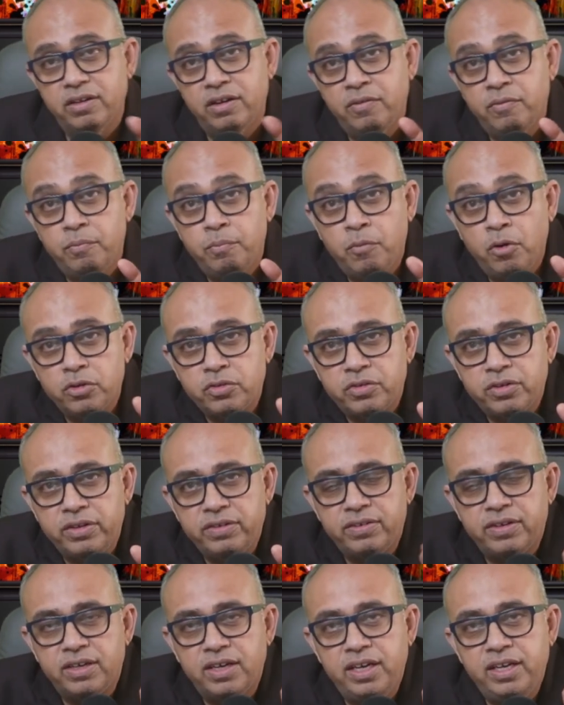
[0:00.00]
Uh, most
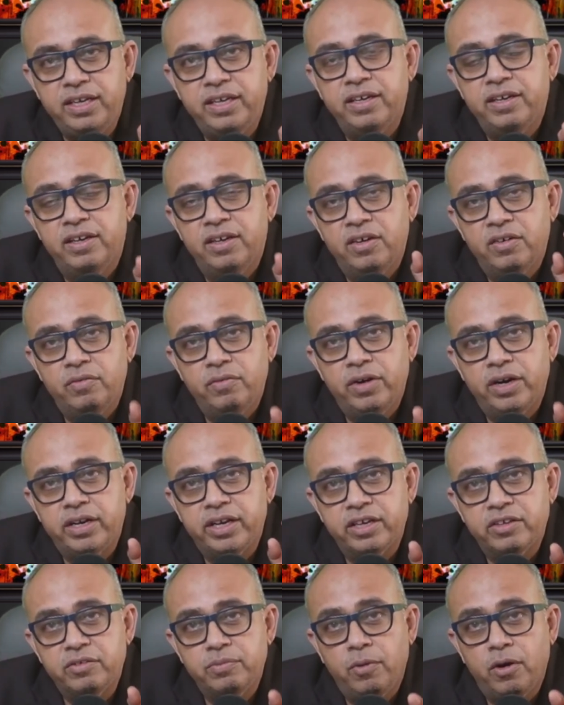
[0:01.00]
recently,
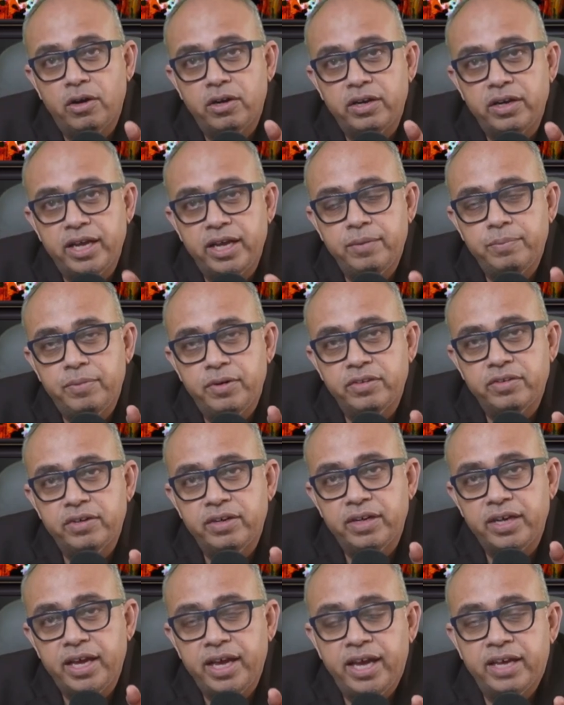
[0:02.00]
Vertex bought
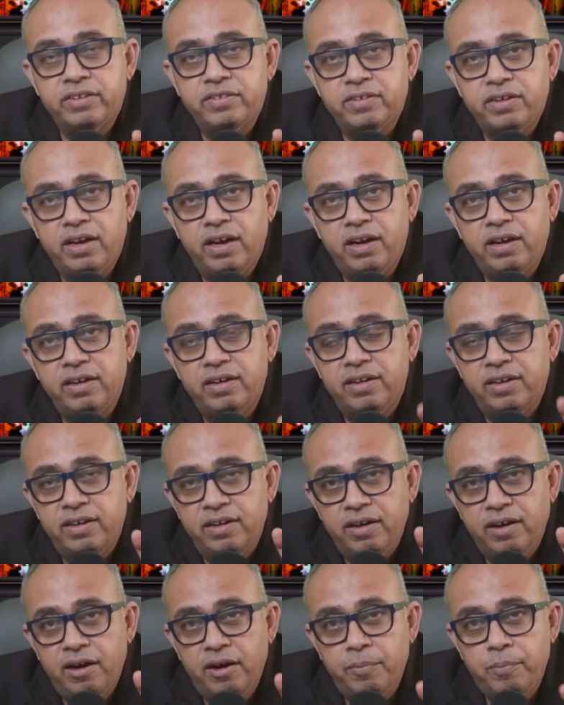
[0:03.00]
10% extra
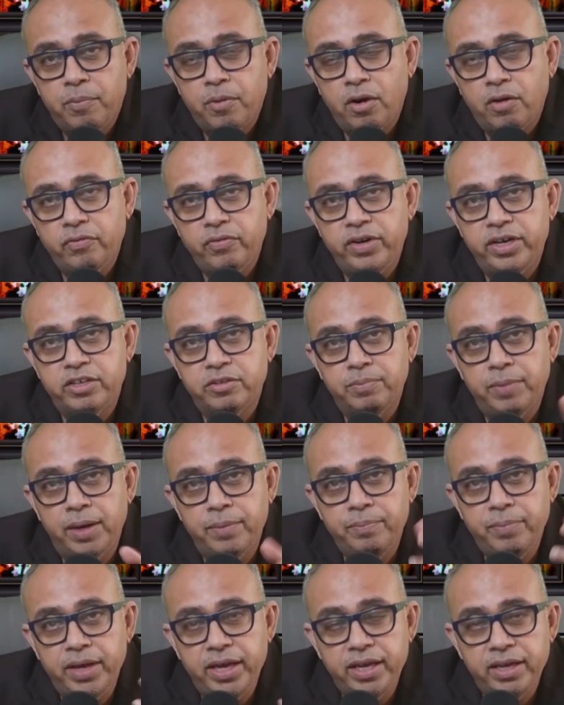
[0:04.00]
uh, profits by
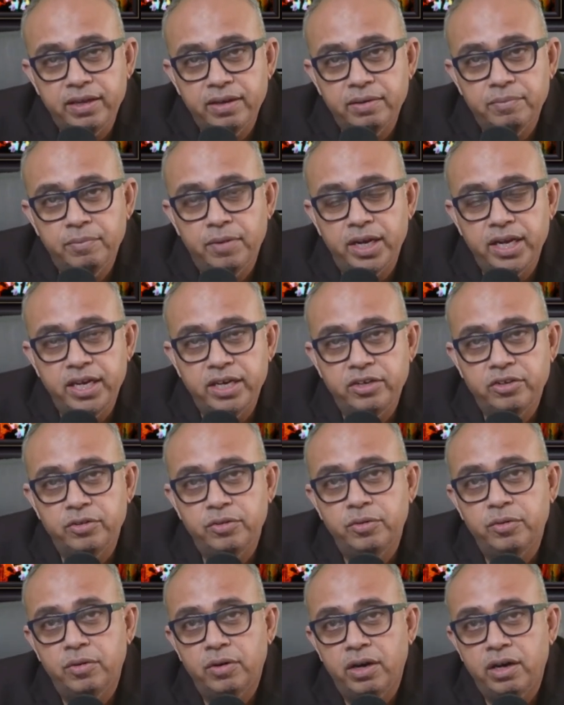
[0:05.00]
paying money
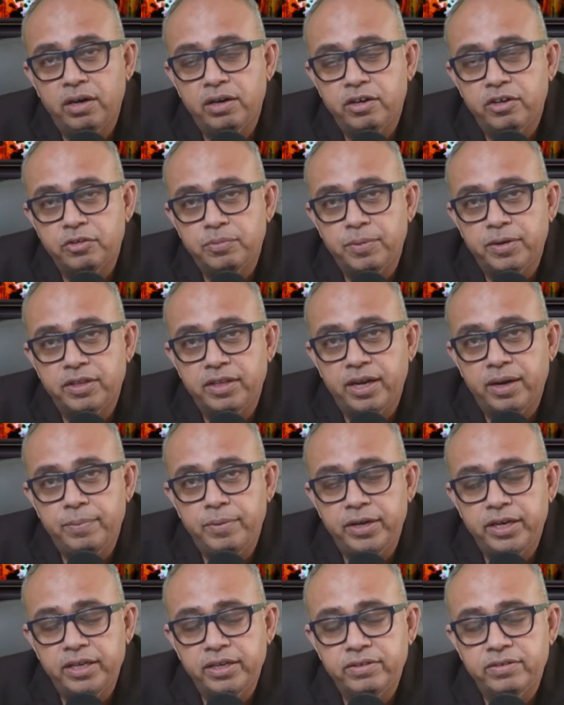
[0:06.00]
to uh, CRISPR
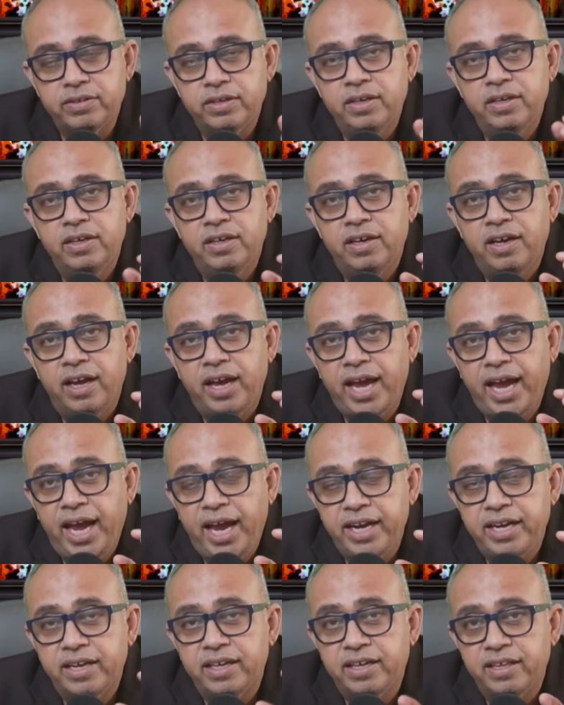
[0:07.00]
Therapeutics,
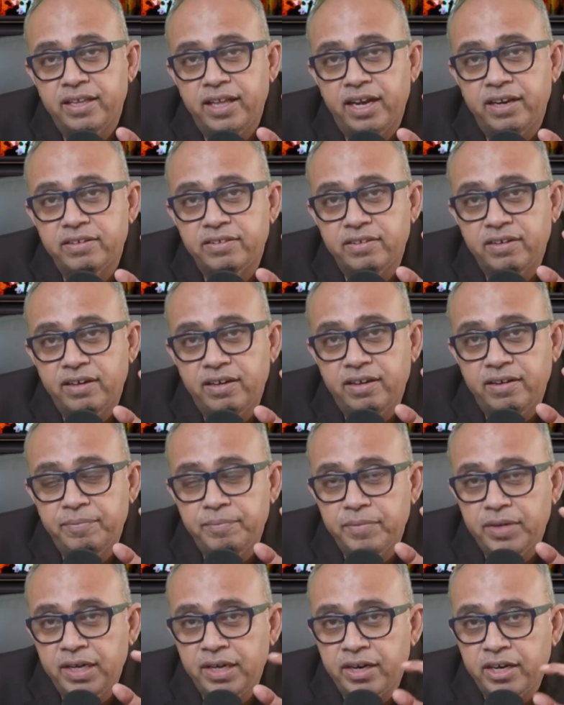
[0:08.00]
and there is a,
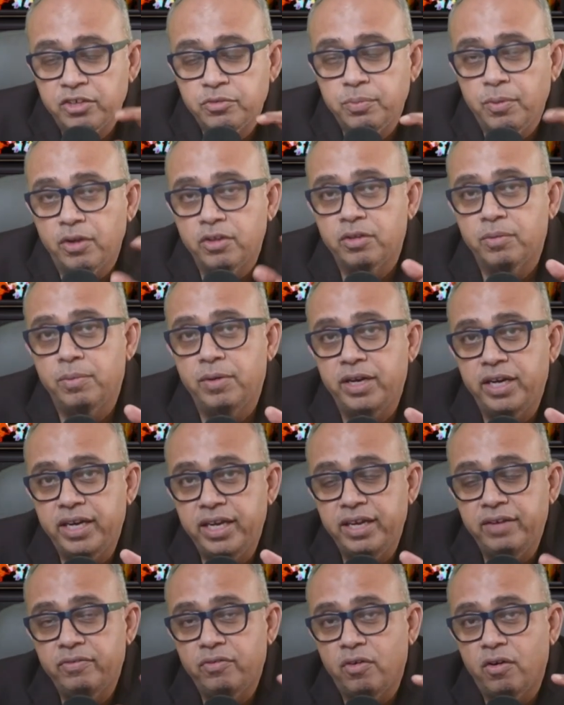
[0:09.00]

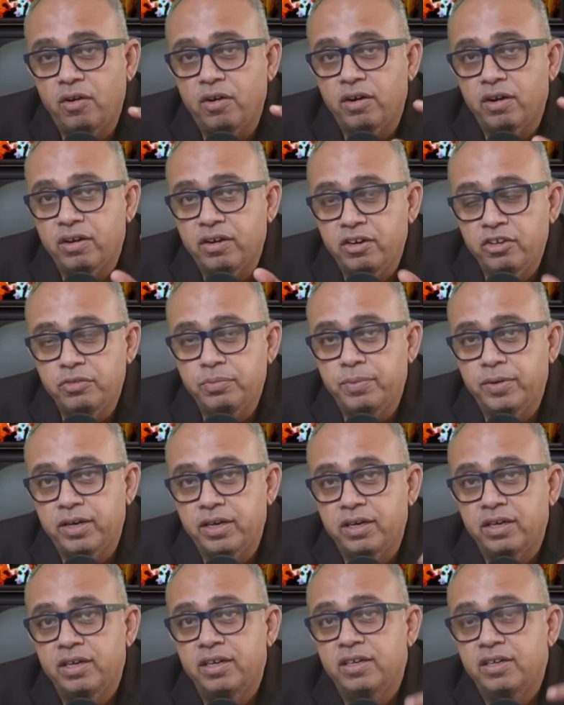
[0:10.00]
responsibility for CRISPR
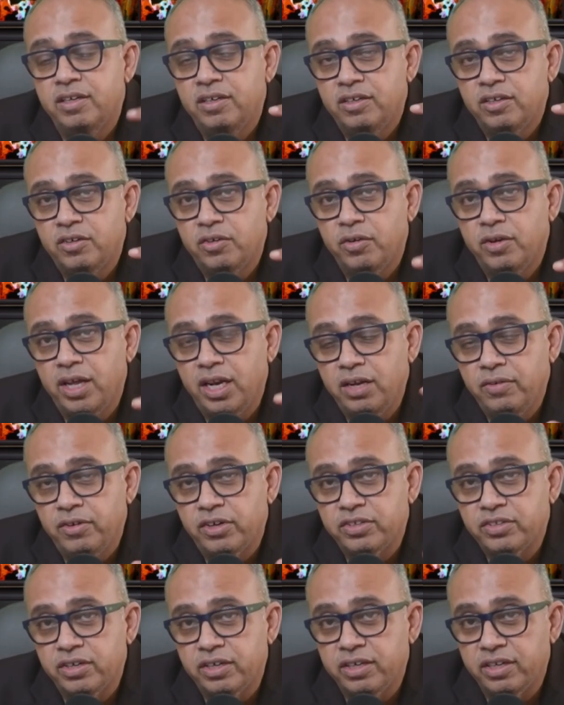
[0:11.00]
to deliver
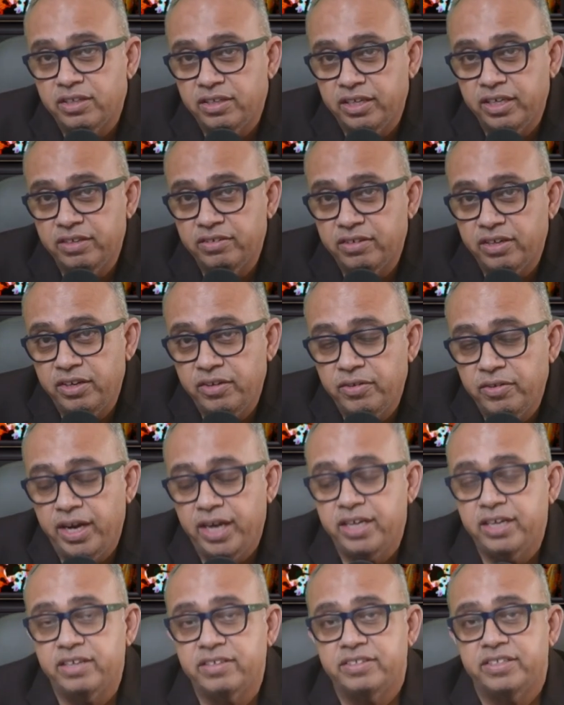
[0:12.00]
certain things in
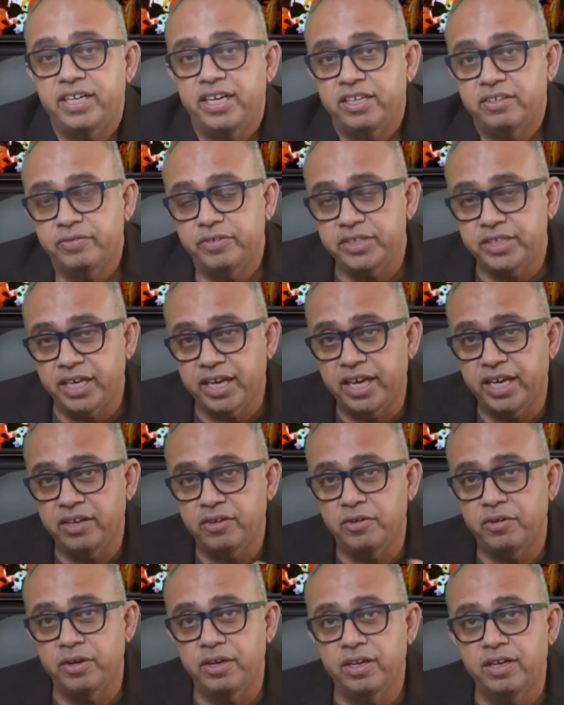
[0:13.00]
United States, which again
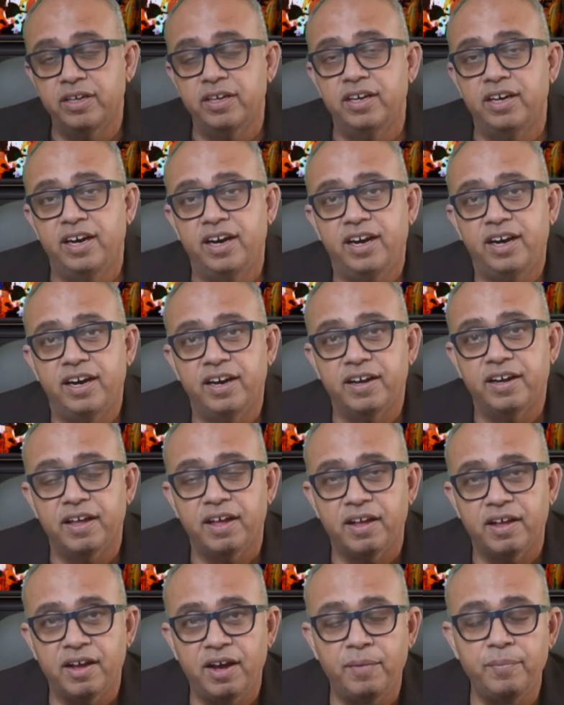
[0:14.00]
could uh,
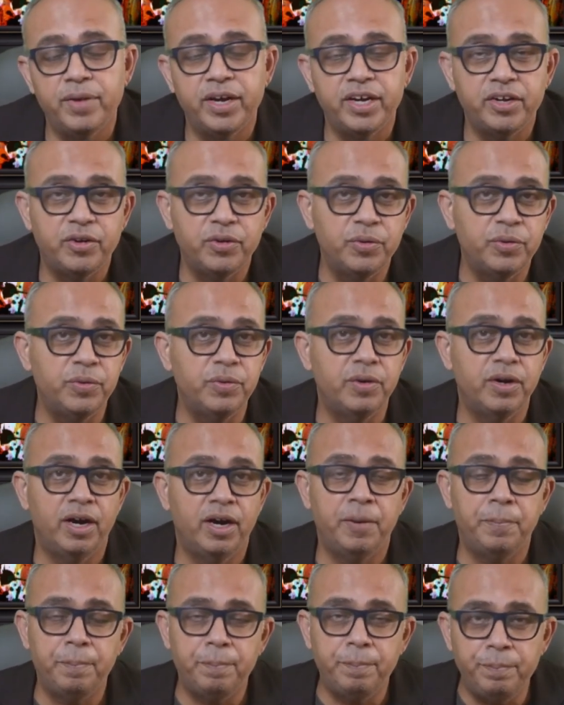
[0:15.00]
come
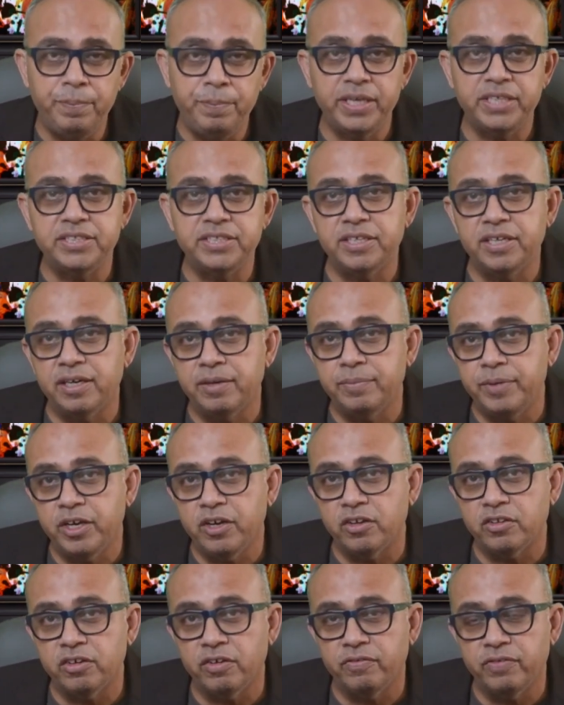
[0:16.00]
into picture
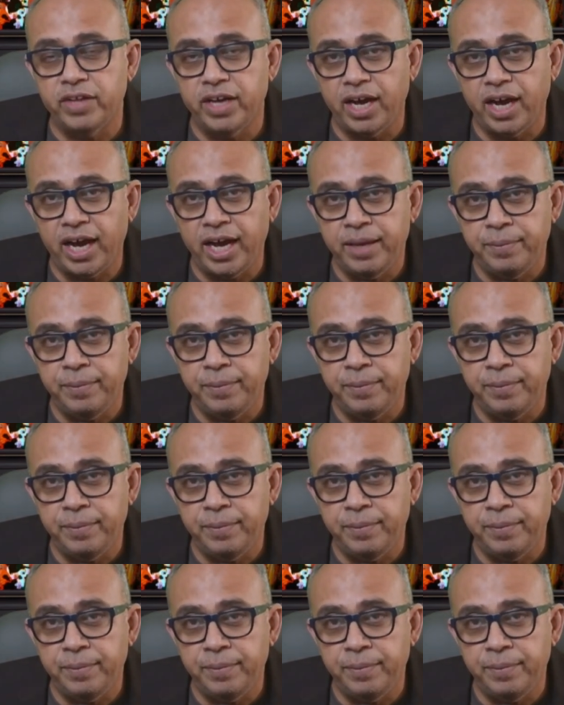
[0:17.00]
because of the IP